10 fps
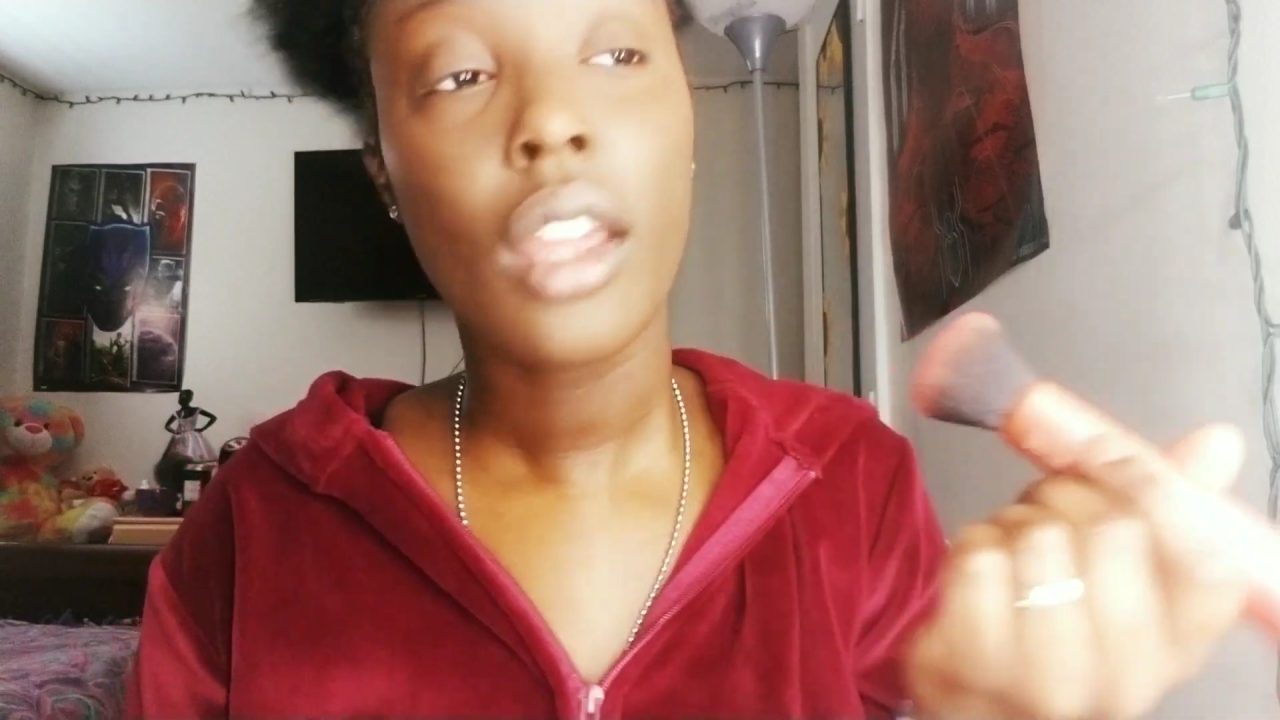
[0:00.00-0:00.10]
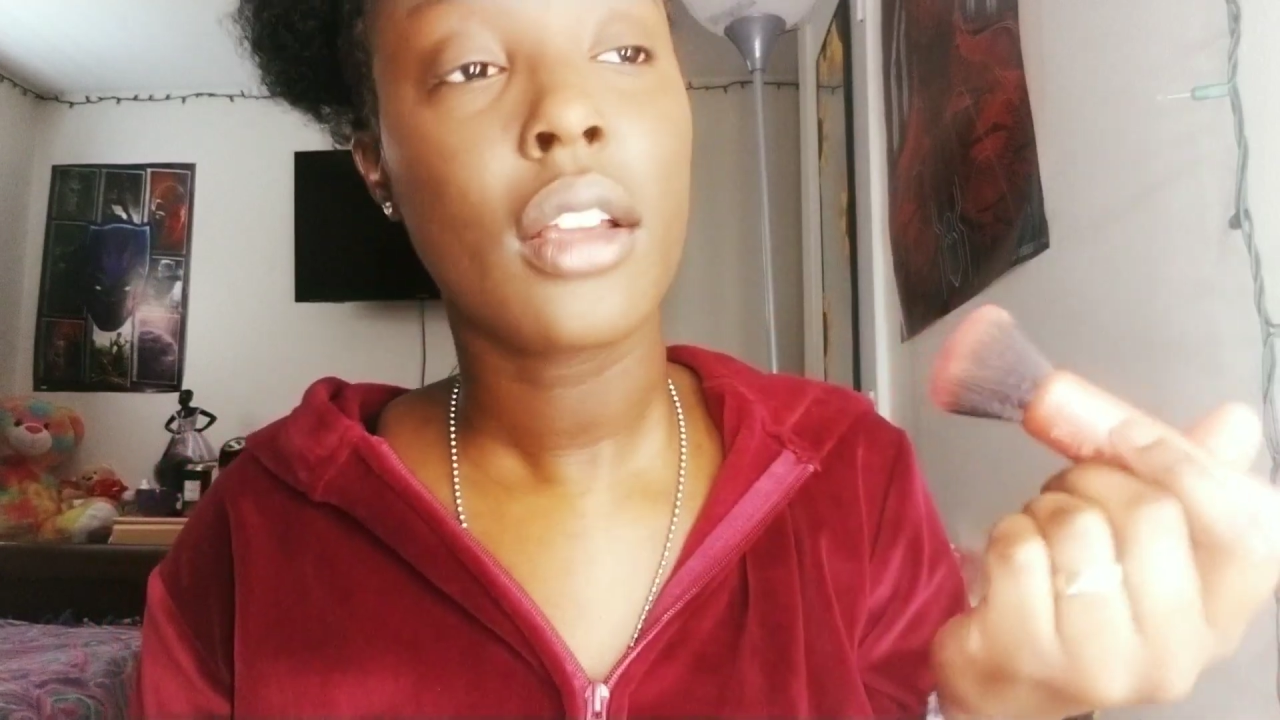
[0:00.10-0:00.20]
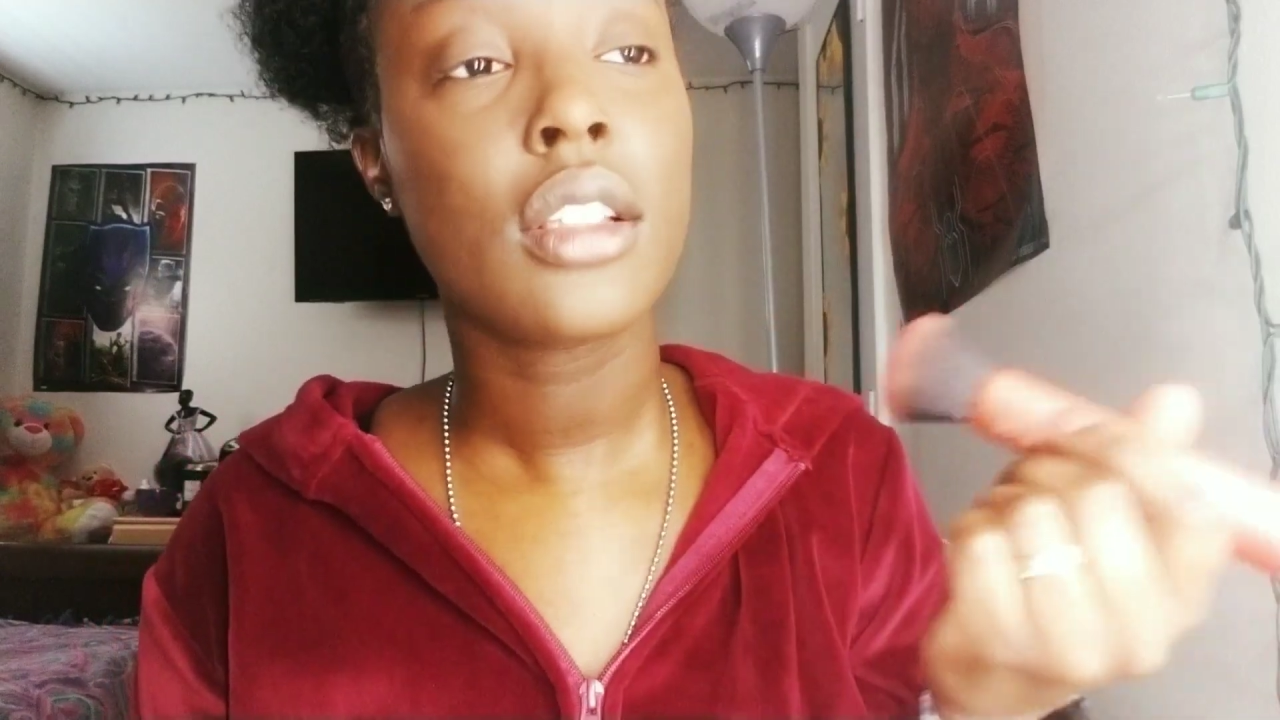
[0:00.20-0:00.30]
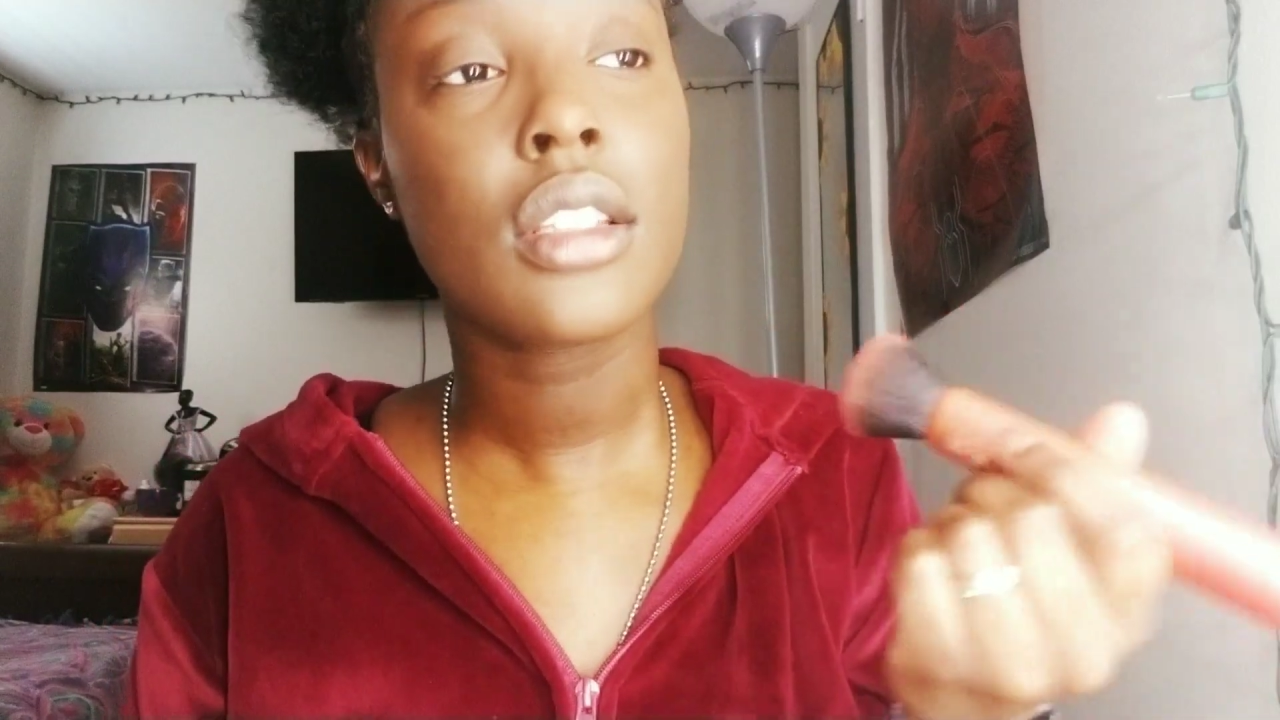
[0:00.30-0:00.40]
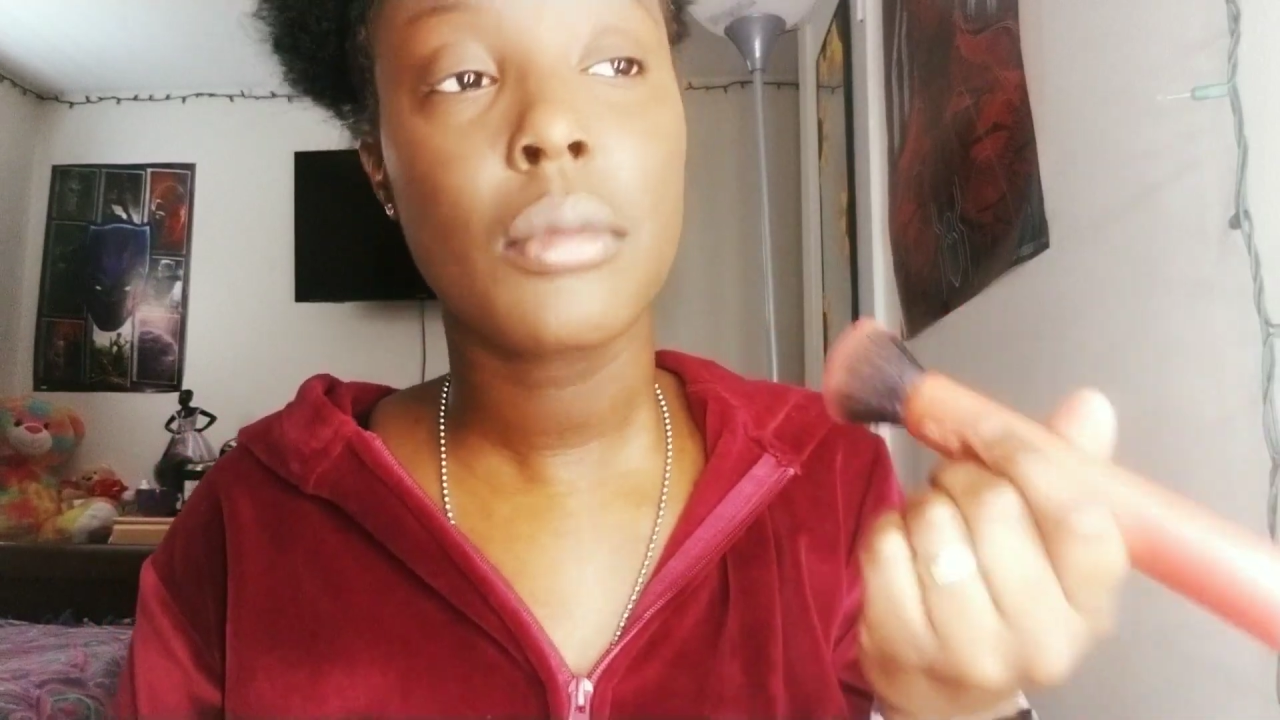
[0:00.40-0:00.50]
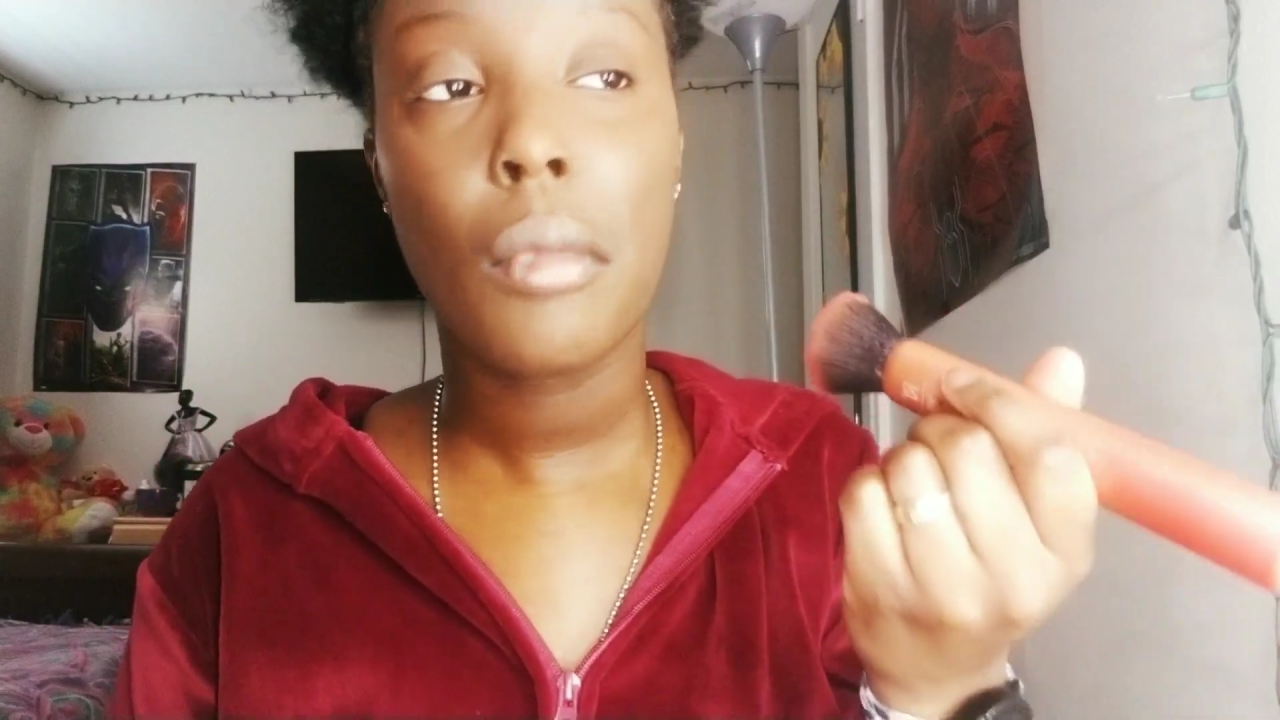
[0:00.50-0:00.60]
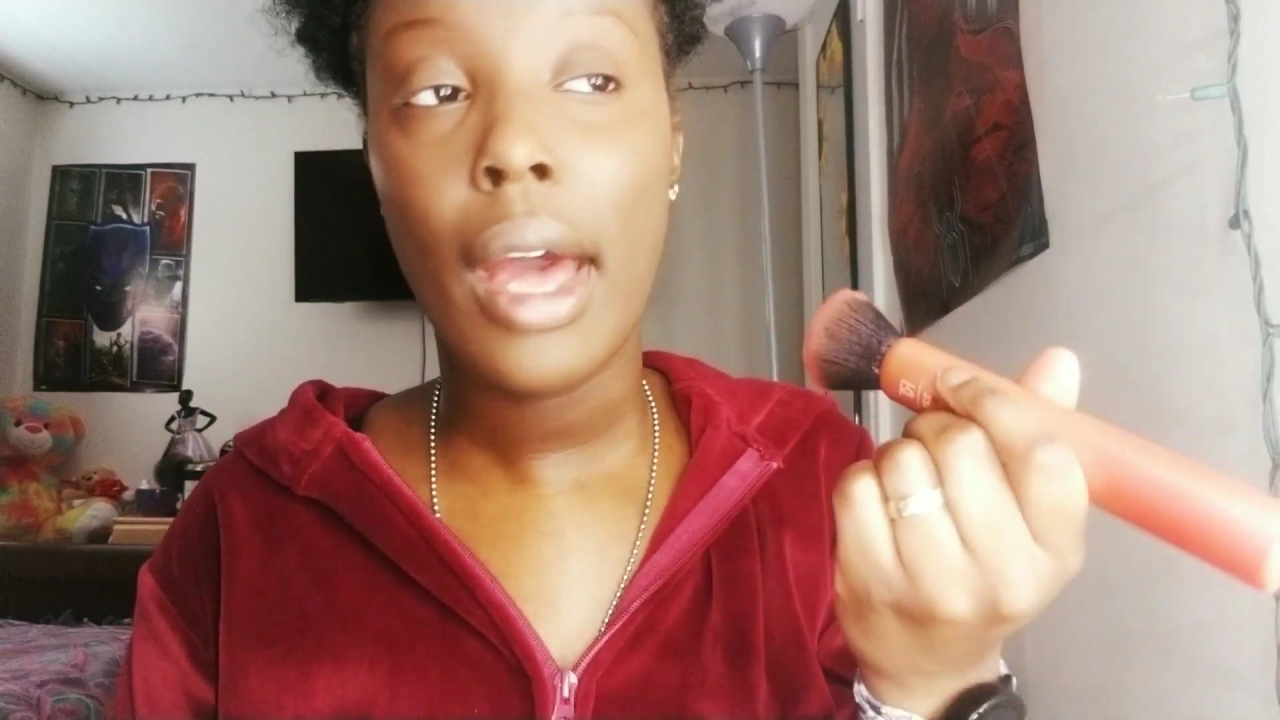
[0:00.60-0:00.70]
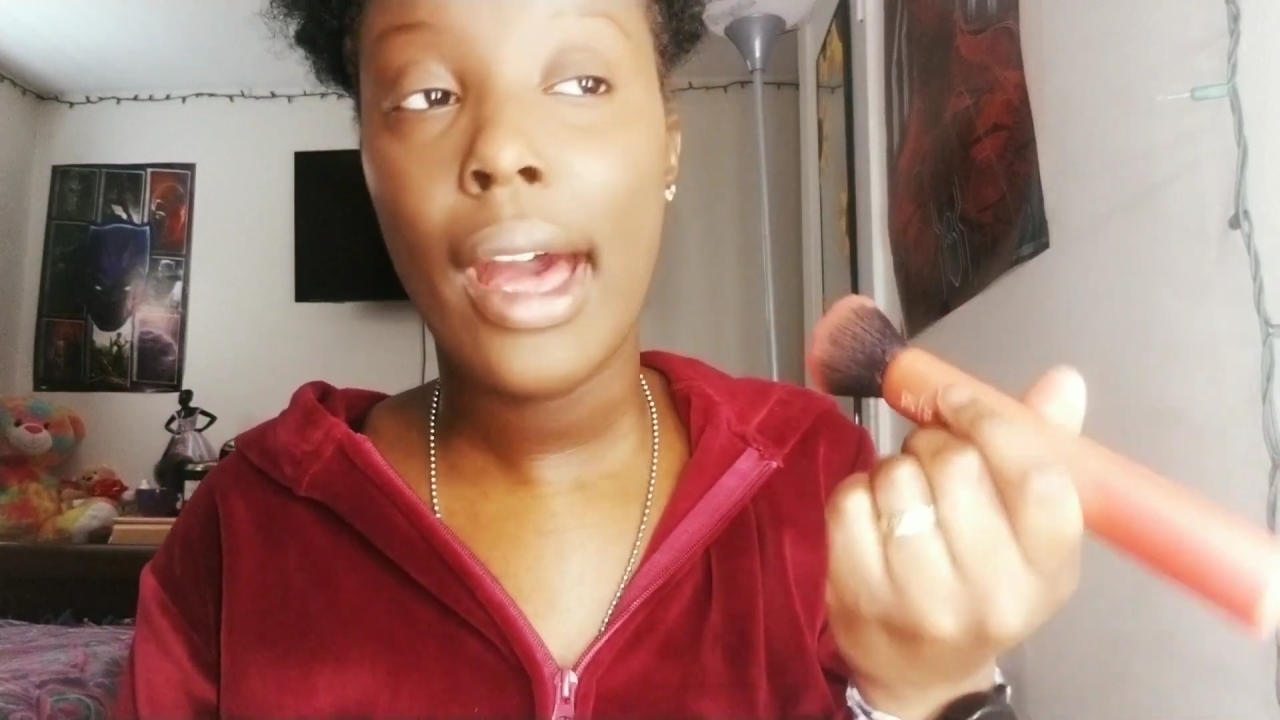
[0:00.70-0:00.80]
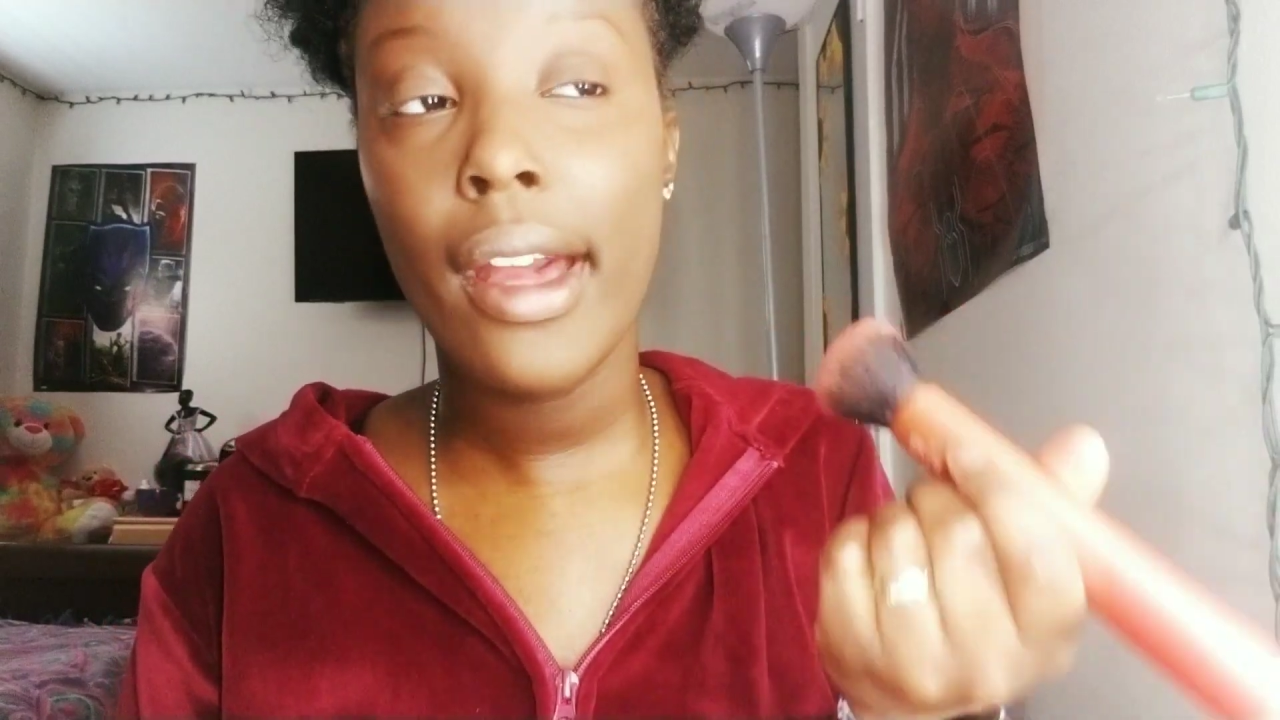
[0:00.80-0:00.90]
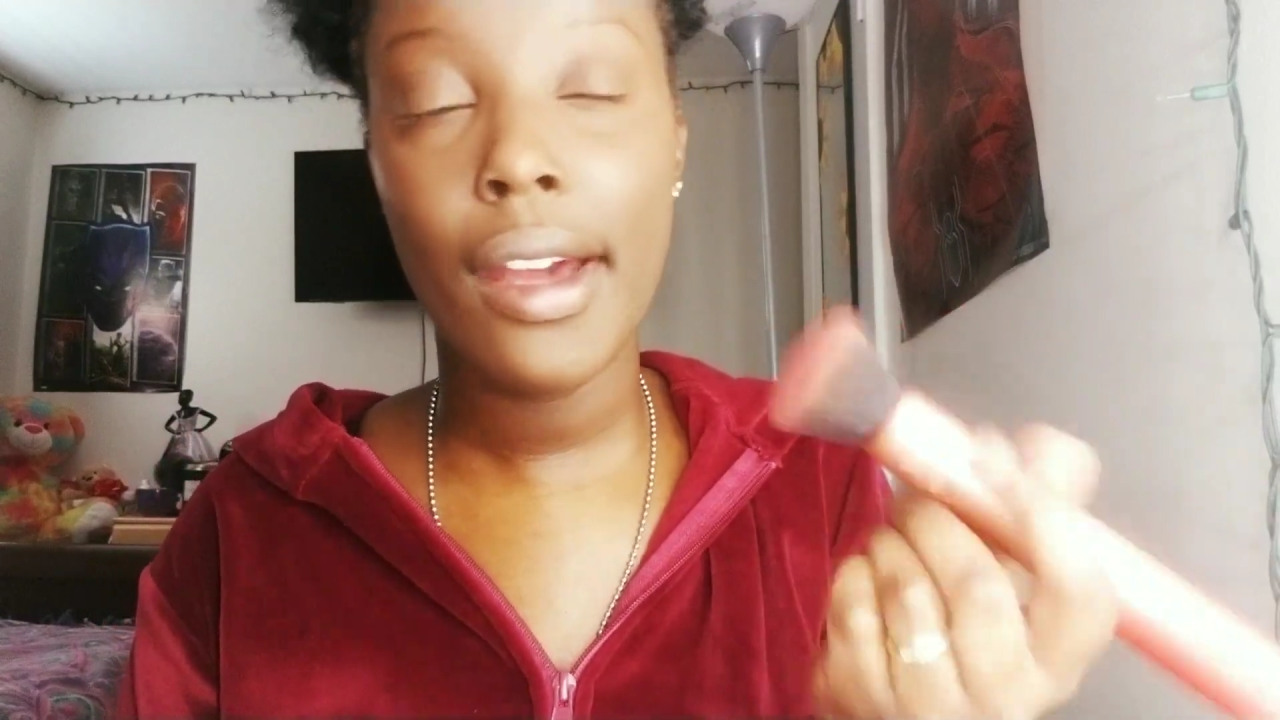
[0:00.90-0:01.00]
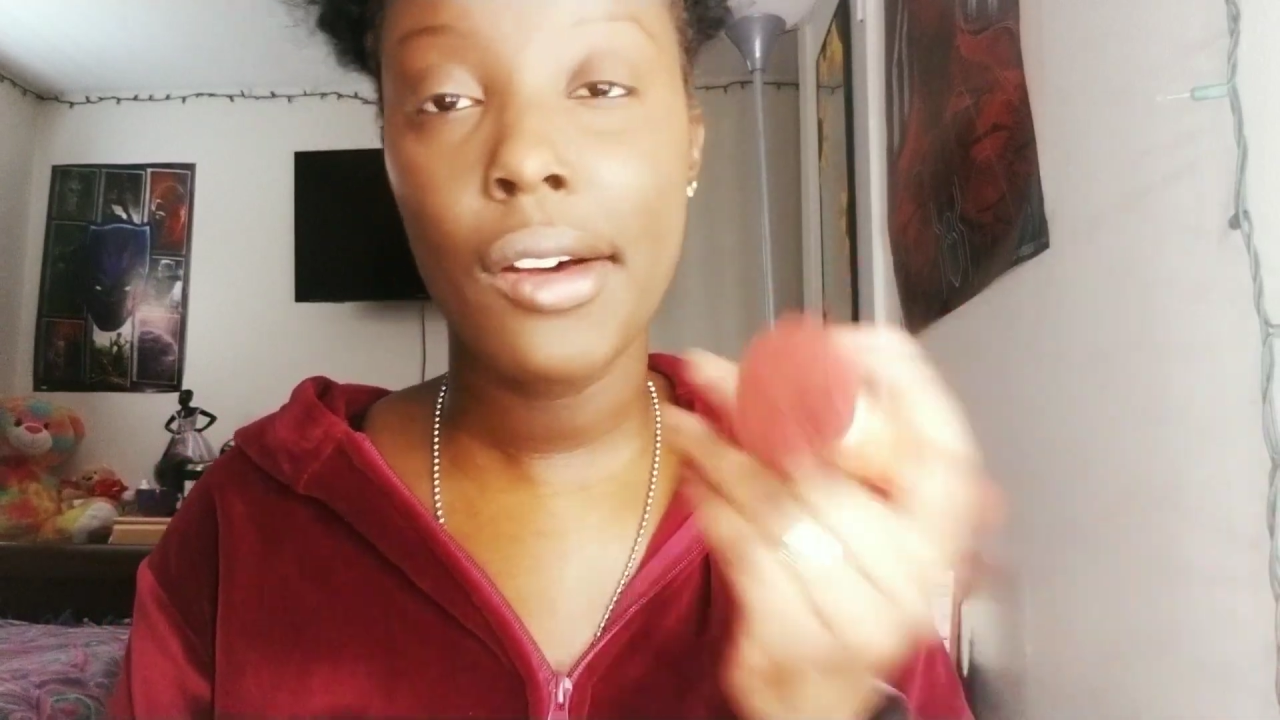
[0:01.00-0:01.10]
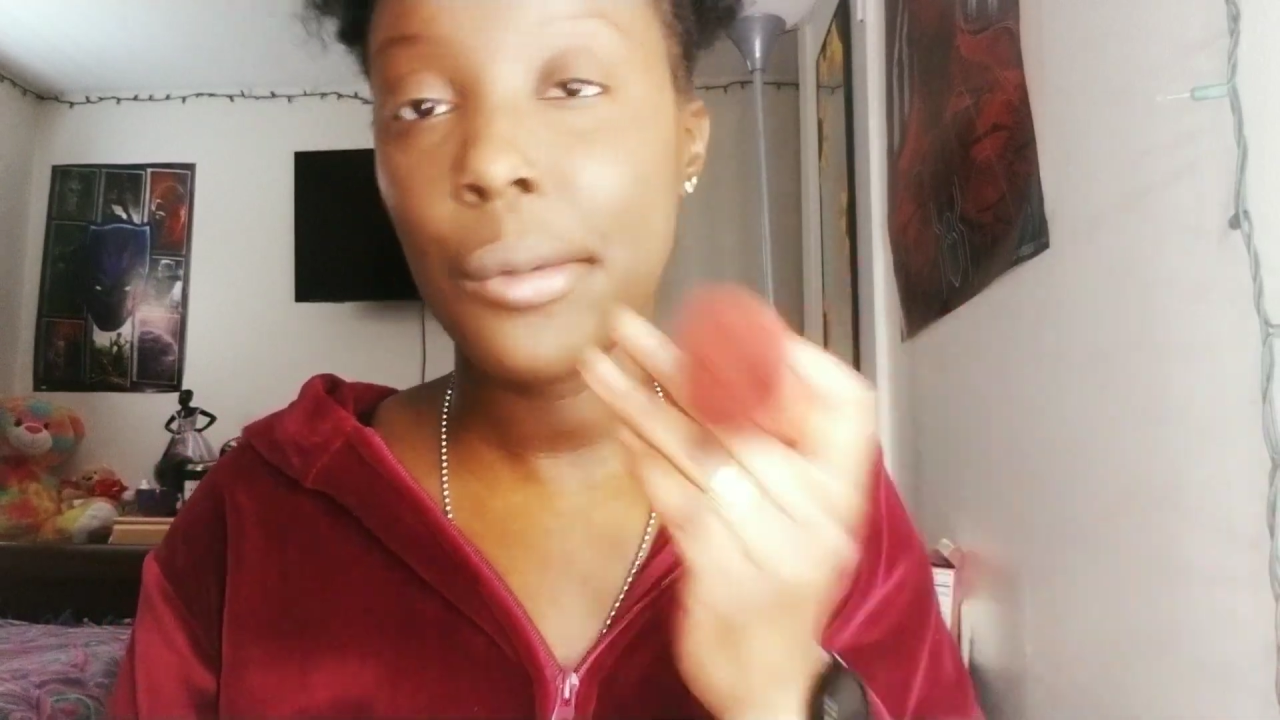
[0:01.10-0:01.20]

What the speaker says: Smile